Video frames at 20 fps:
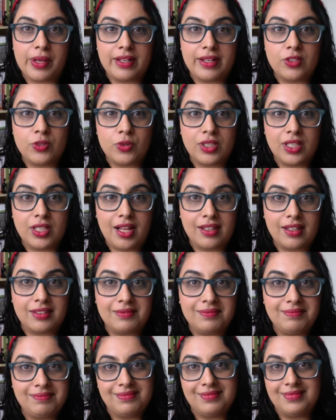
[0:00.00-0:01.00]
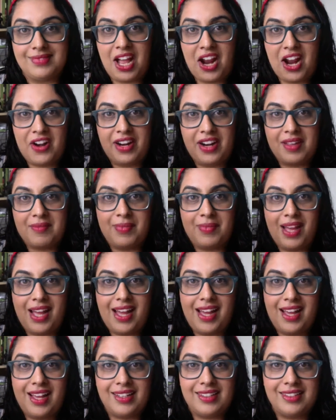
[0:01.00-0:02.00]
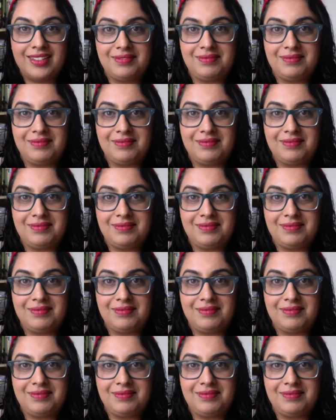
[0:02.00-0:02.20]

at 2 o'clock. All right, bye.